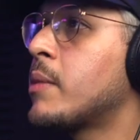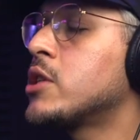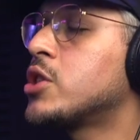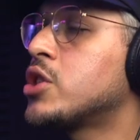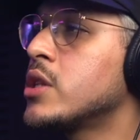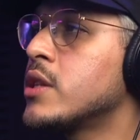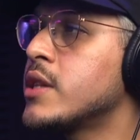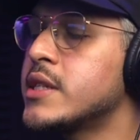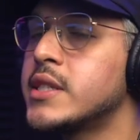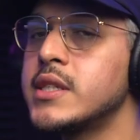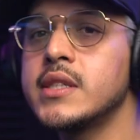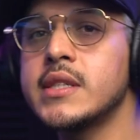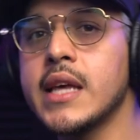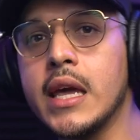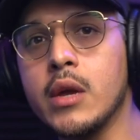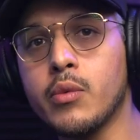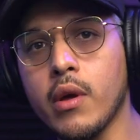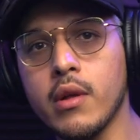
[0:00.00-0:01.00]
mentioned, this is
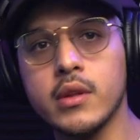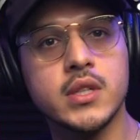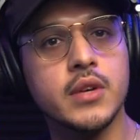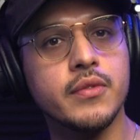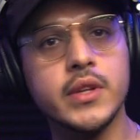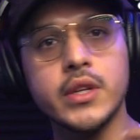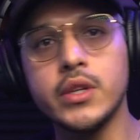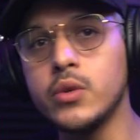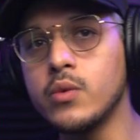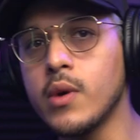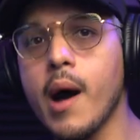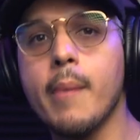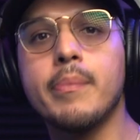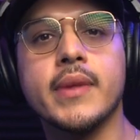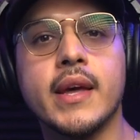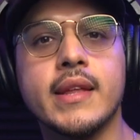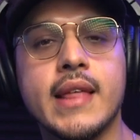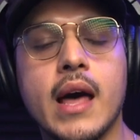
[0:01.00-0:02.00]
a relatively new
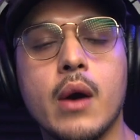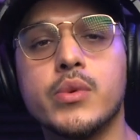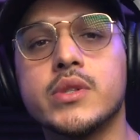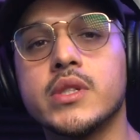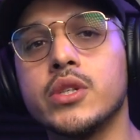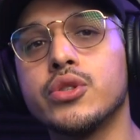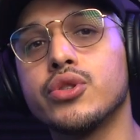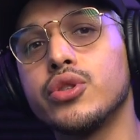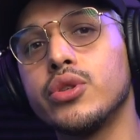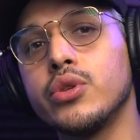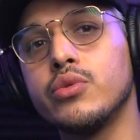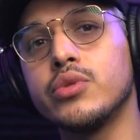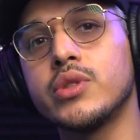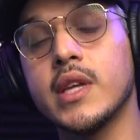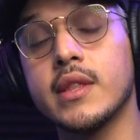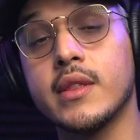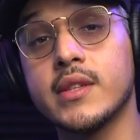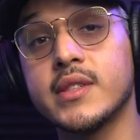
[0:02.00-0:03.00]
update that was
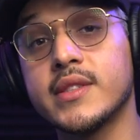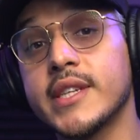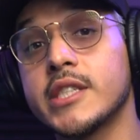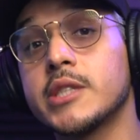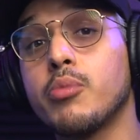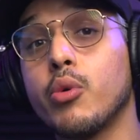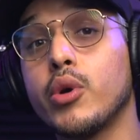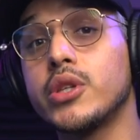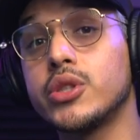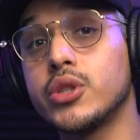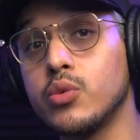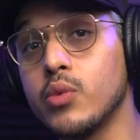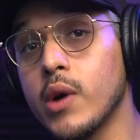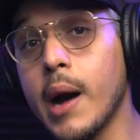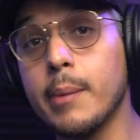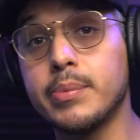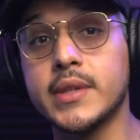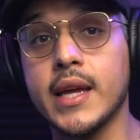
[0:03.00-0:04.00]
introduced in the
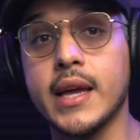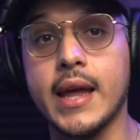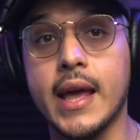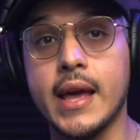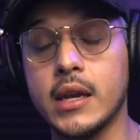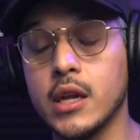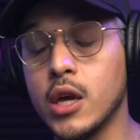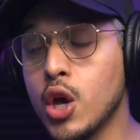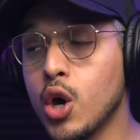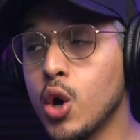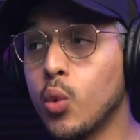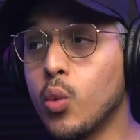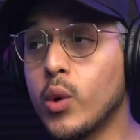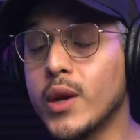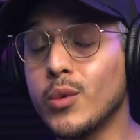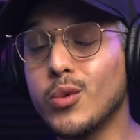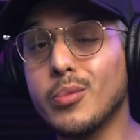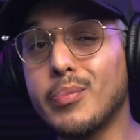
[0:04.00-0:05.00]
6.2 update, and
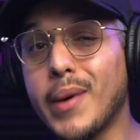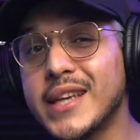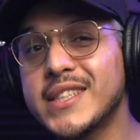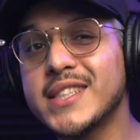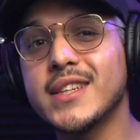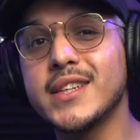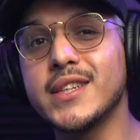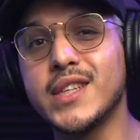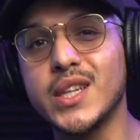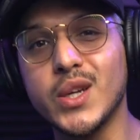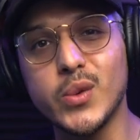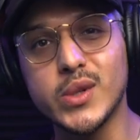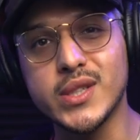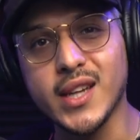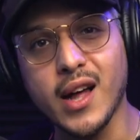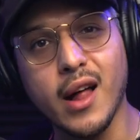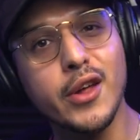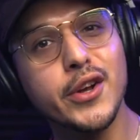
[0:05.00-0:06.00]
what it will basically do
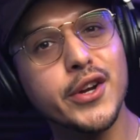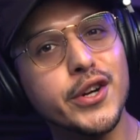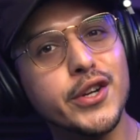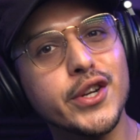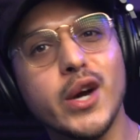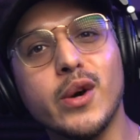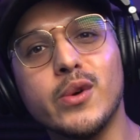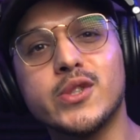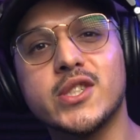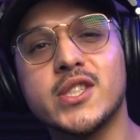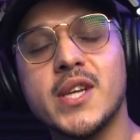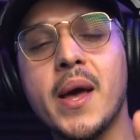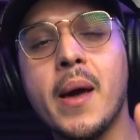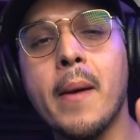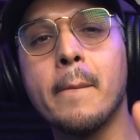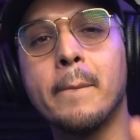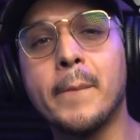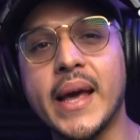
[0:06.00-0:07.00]
is color your notes
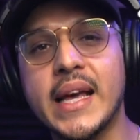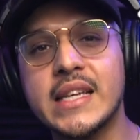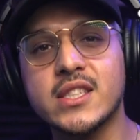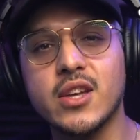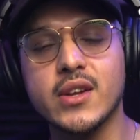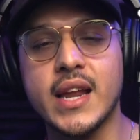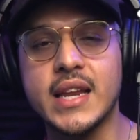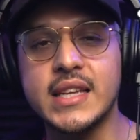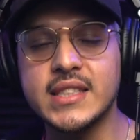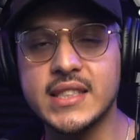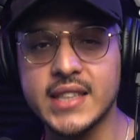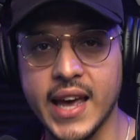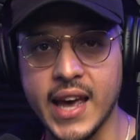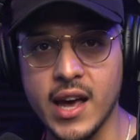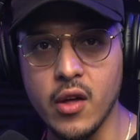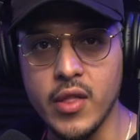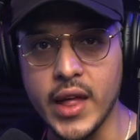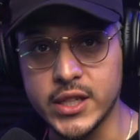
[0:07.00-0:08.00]
based on any
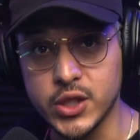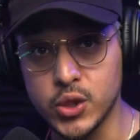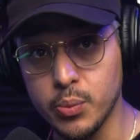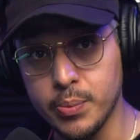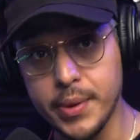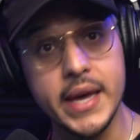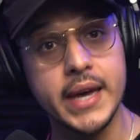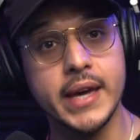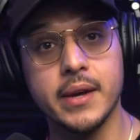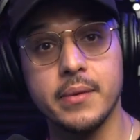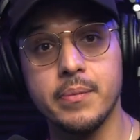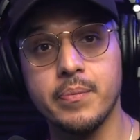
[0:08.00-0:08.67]
scale that you pick.